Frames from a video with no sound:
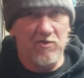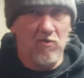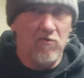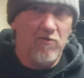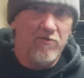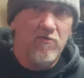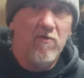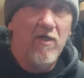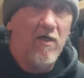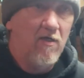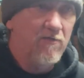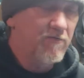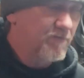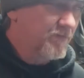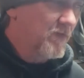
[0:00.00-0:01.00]
going
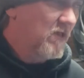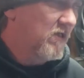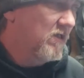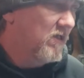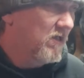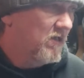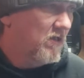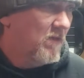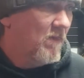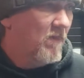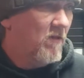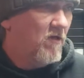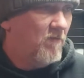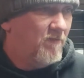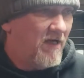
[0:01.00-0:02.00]
around
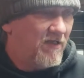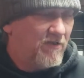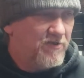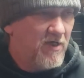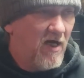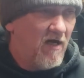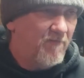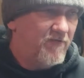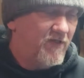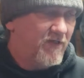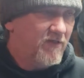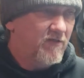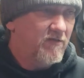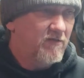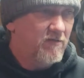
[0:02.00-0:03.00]
about a topic
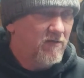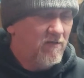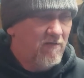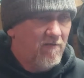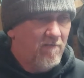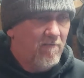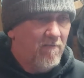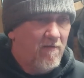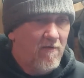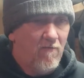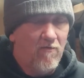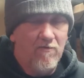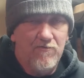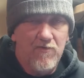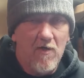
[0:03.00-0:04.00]
I
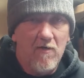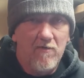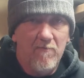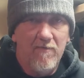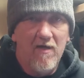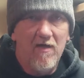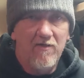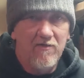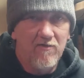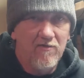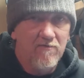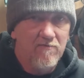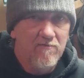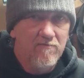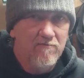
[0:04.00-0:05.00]
want to talk about here
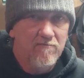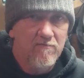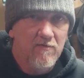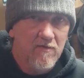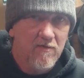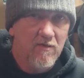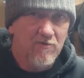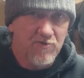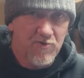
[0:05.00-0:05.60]
in